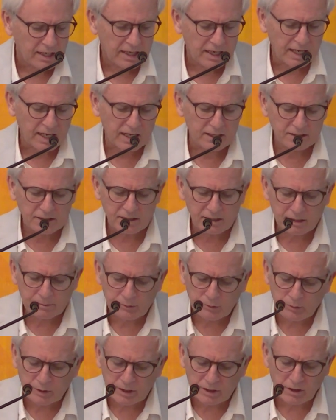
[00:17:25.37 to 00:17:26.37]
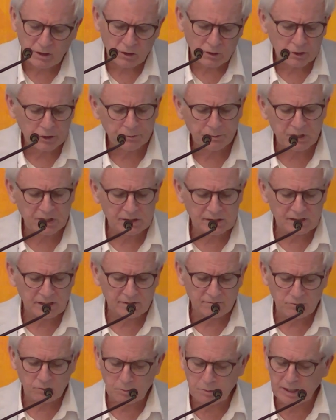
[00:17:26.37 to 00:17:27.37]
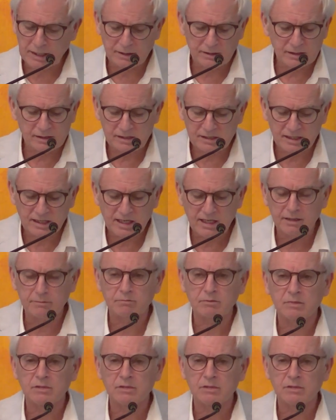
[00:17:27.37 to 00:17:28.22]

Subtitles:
Anti-immigrant arguments have remained the same.